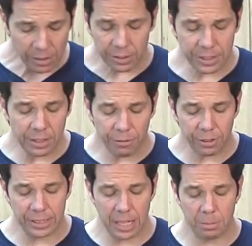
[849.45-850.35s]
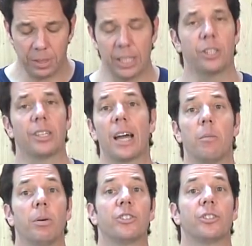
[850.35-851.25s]
Say, for example, like you got a
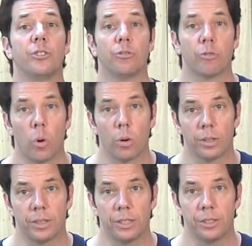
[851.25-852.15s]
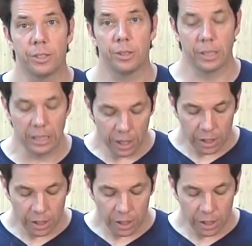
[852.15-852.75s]
bunch of drawers that you're doing.